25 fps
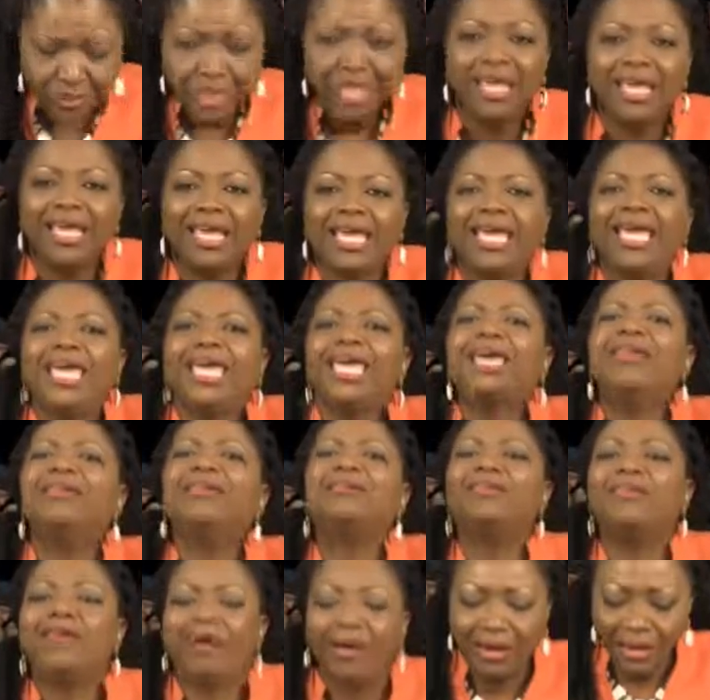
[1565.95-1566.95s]
He
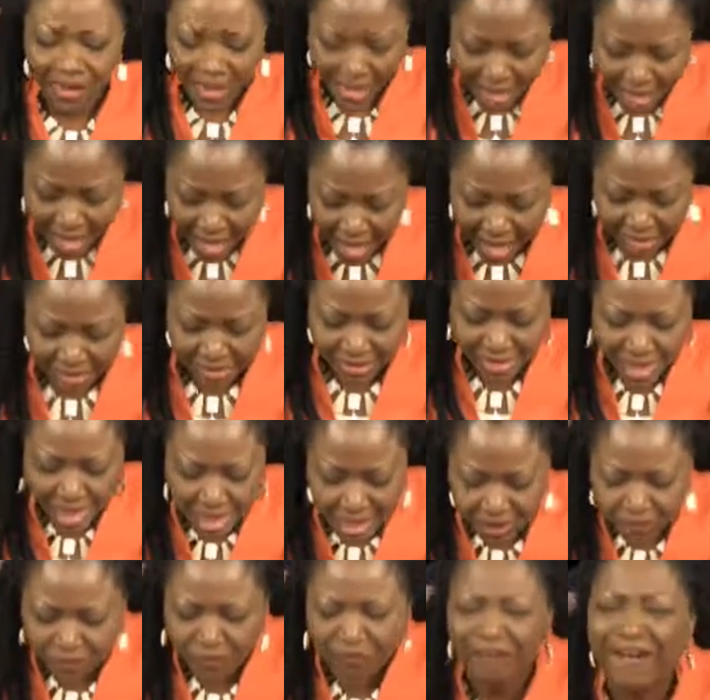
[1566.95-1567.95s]
inculcates
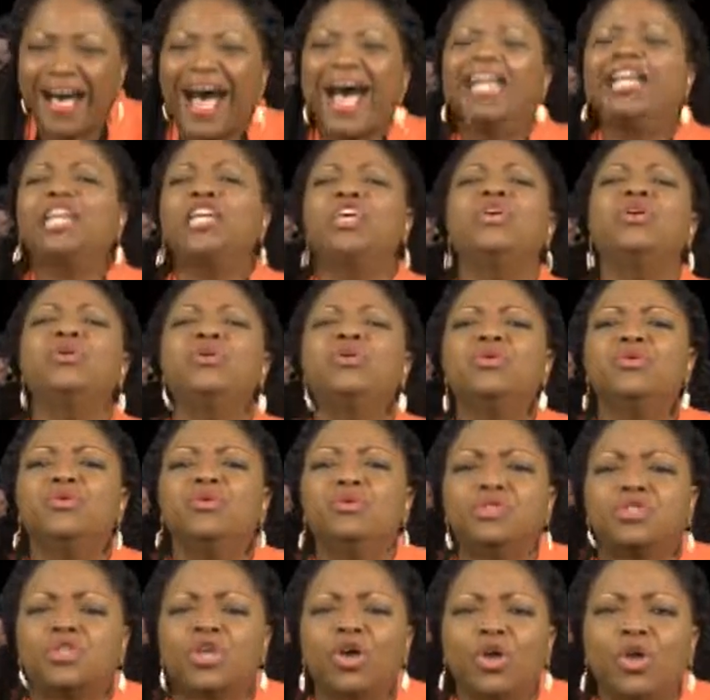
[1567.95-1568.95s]
his
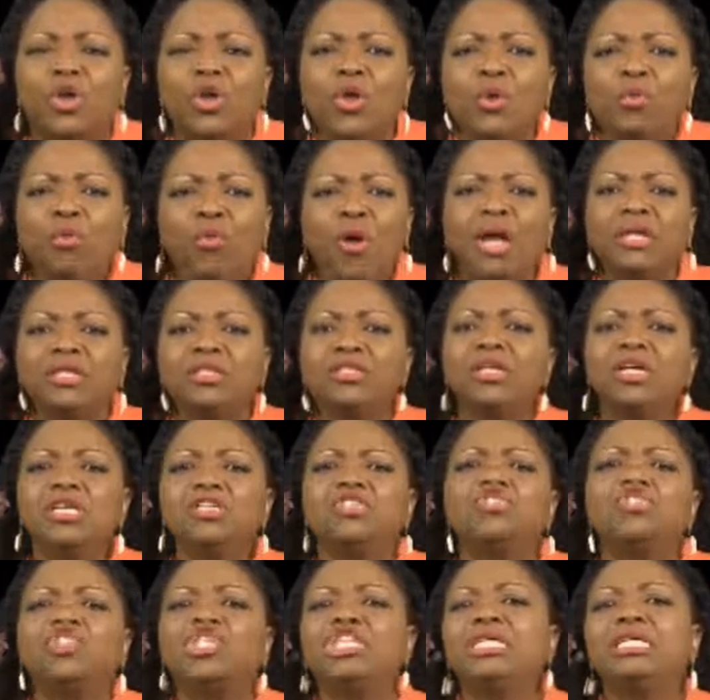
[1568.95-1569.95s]
values. What
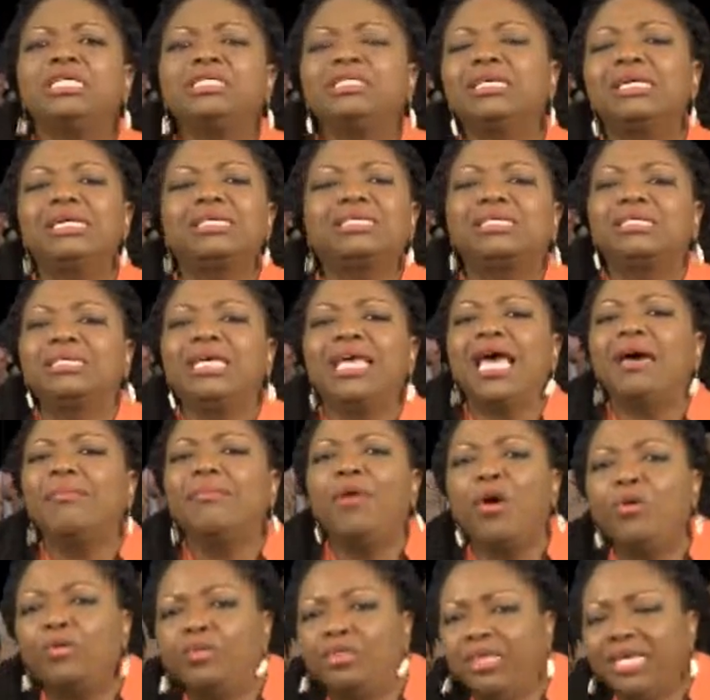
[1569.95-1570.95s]
does Jesus say
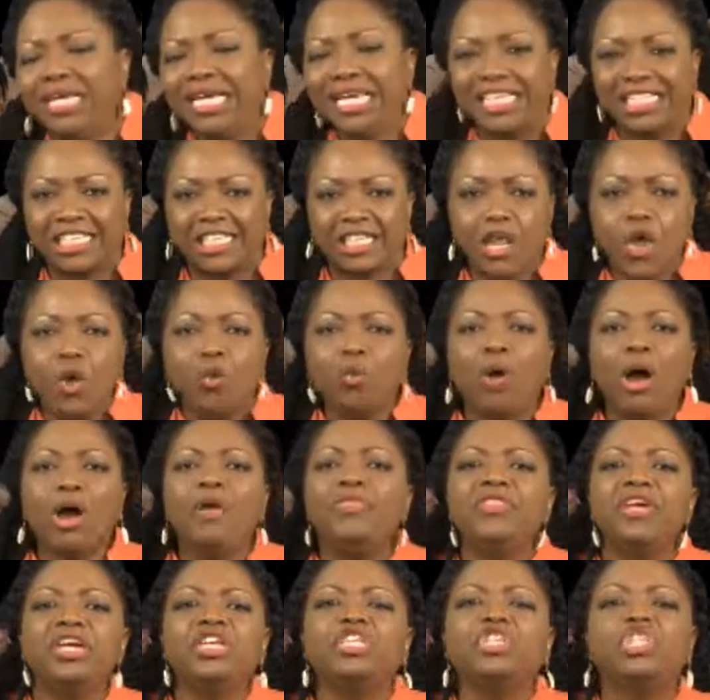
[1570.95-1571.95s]
about this?
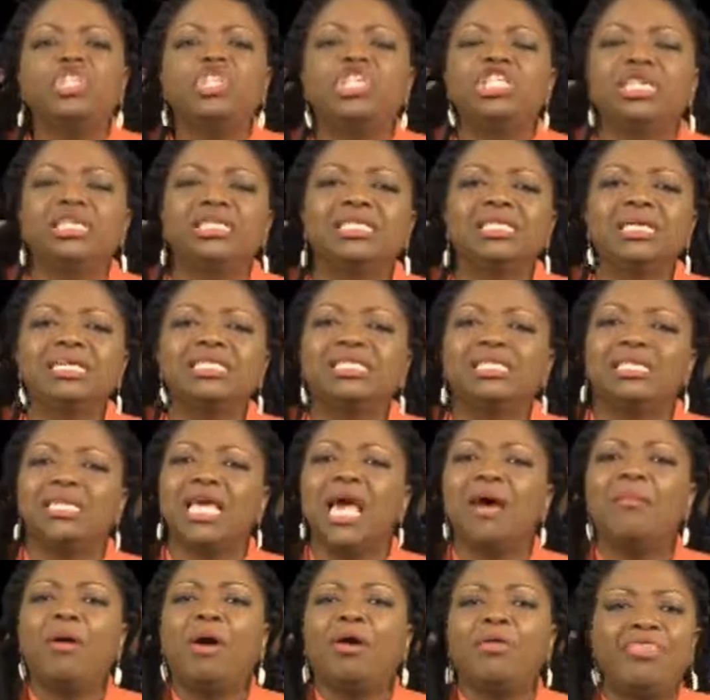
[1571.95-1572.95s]
What does Jesus say
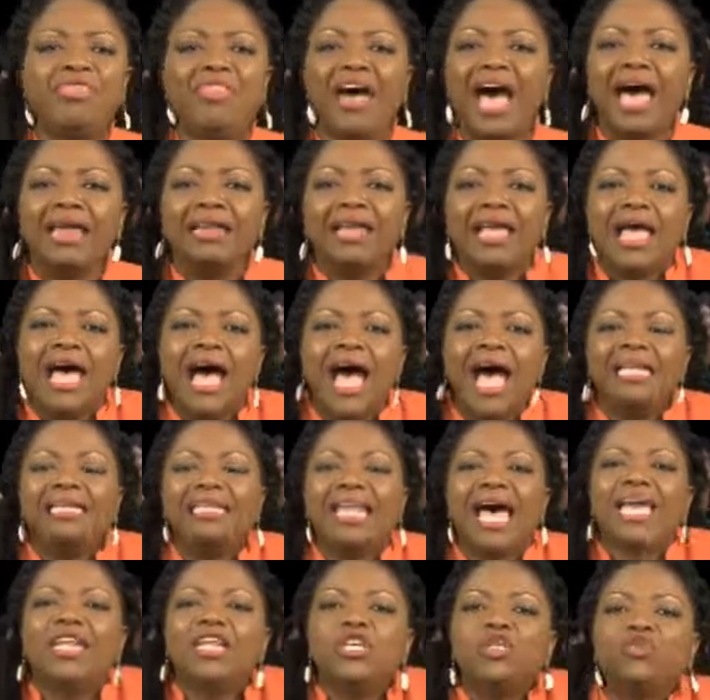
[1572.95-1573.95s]
about that?
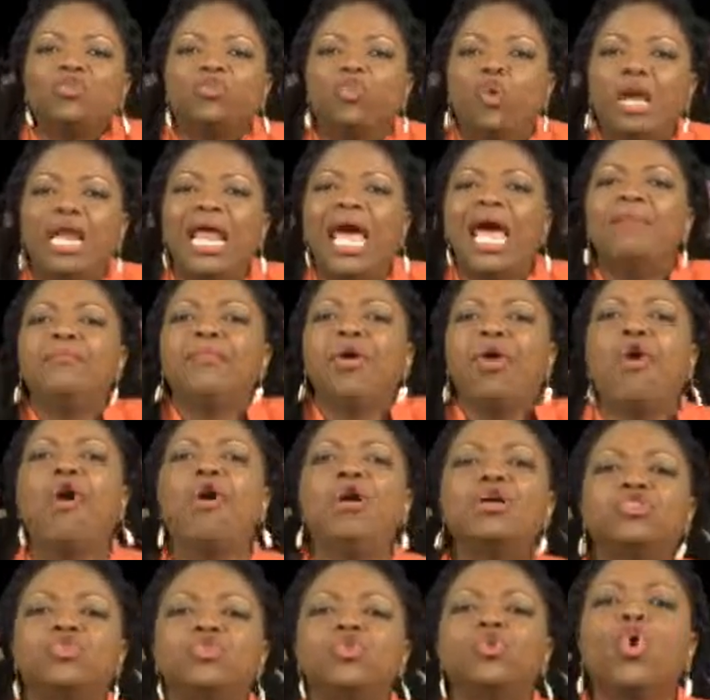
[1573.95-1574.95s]
And that is what I'm
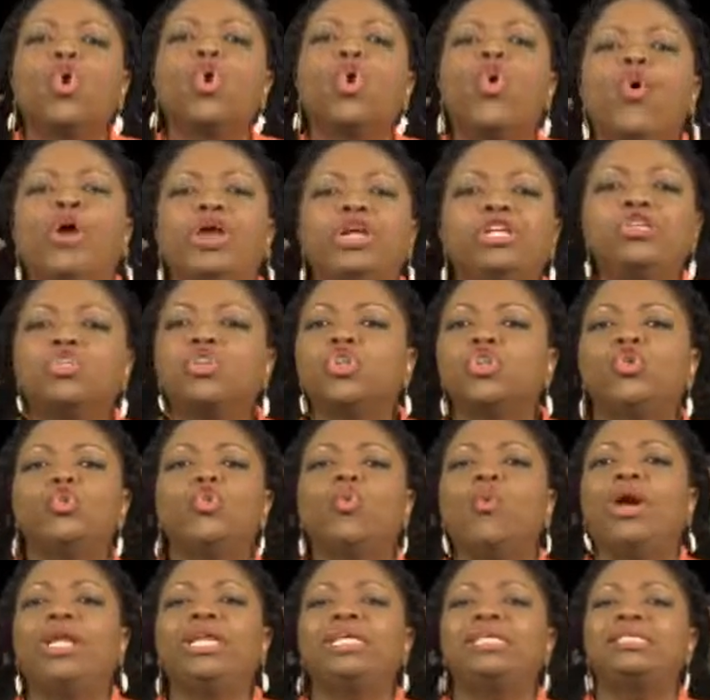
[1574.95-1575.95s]
also going to do.
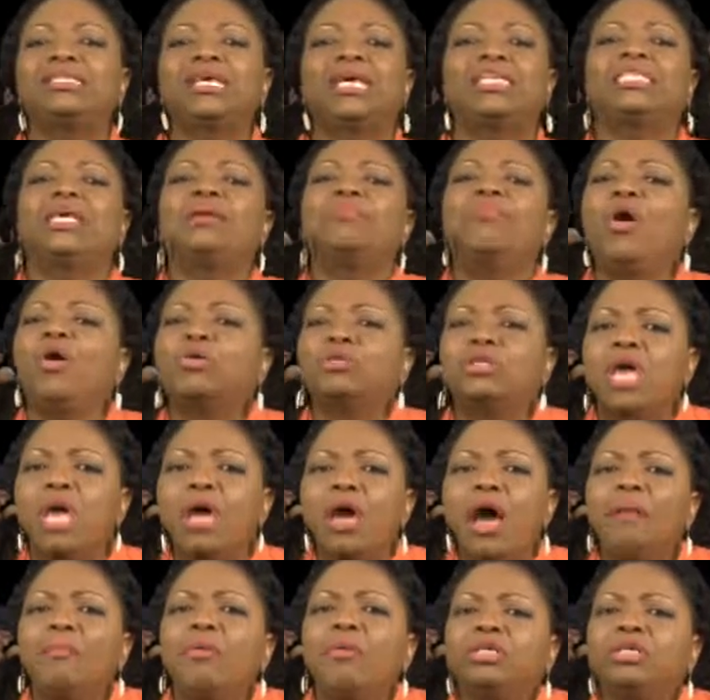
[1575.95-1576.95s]
What he says about
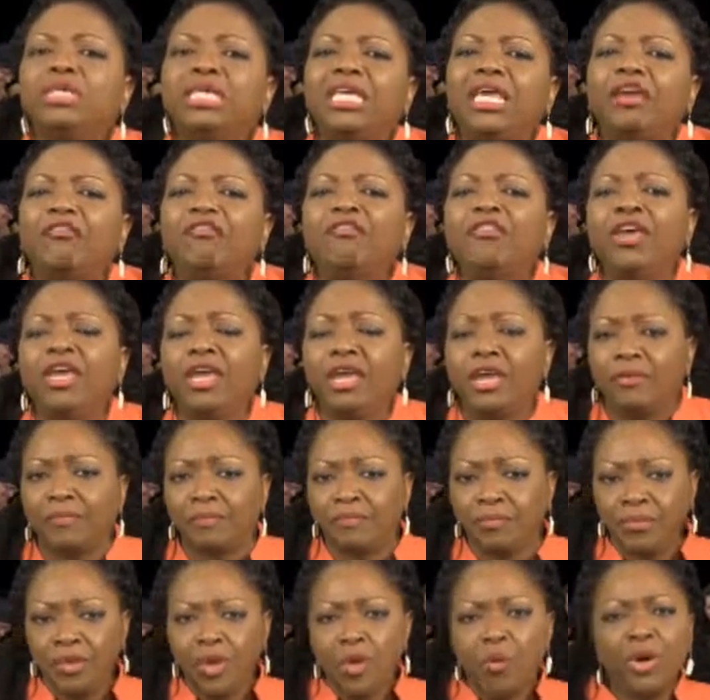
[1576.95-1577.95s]
giving.
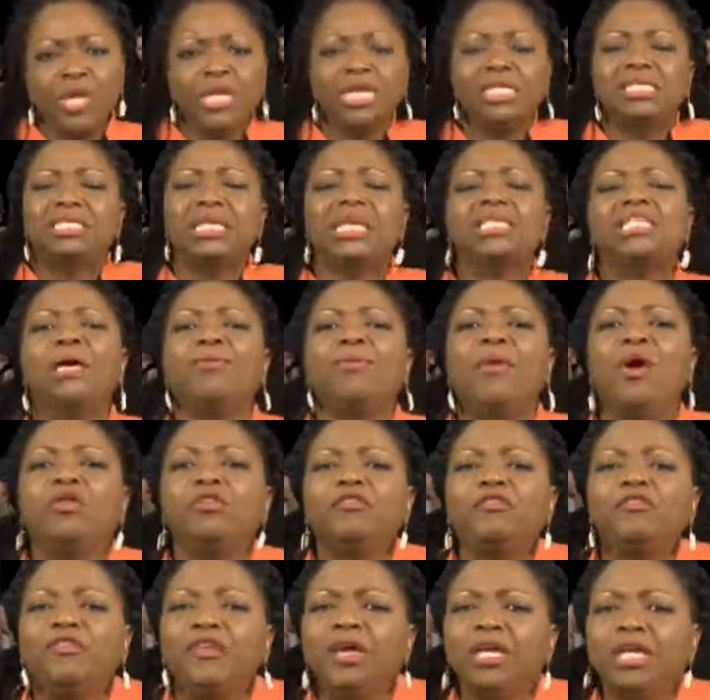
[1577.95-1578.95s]
What he says
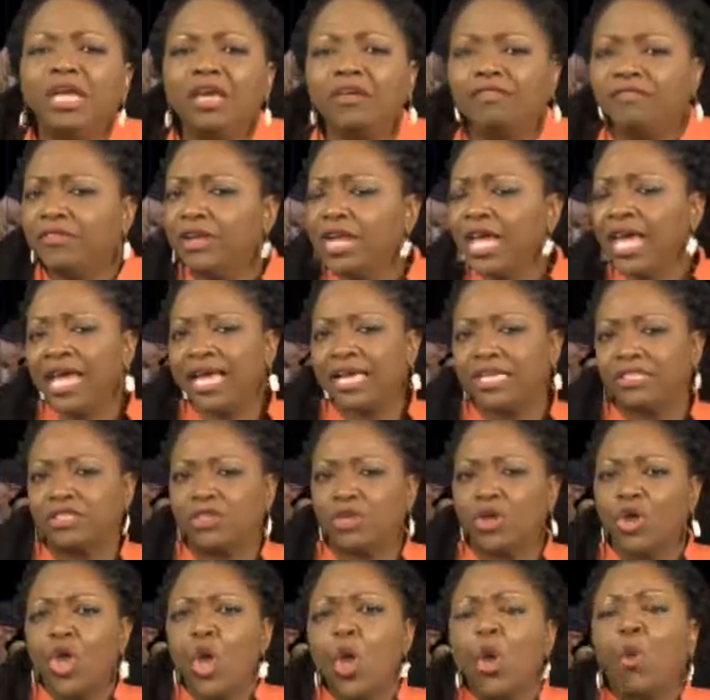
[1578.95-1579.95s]
about
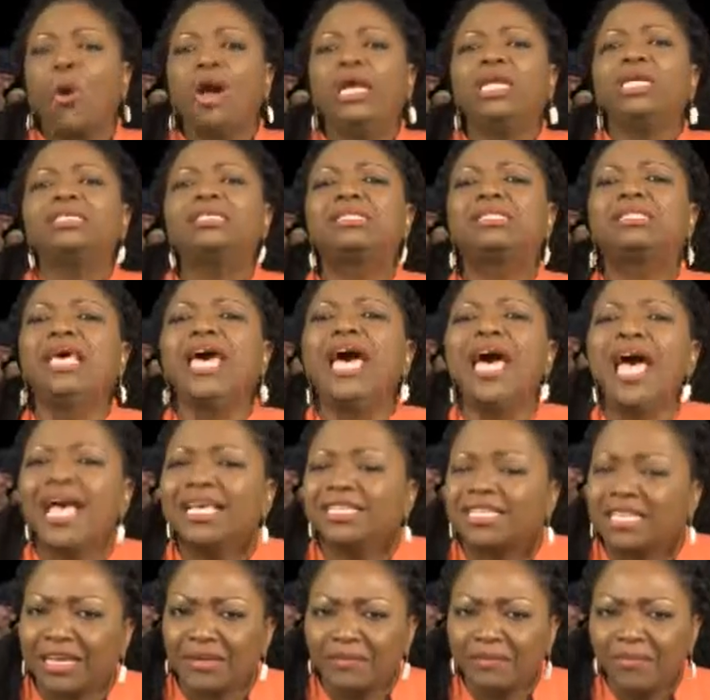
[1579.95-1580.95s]
forgiveness. What he
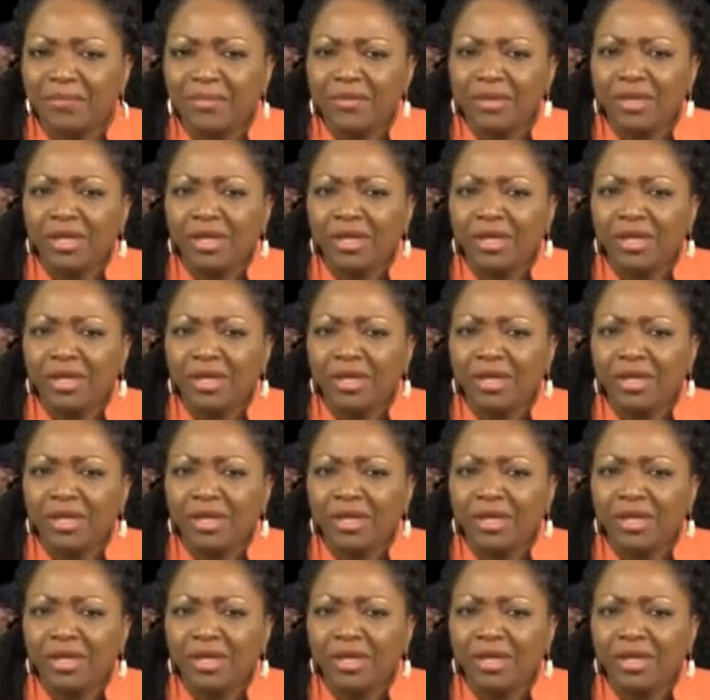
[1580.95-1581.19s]
says.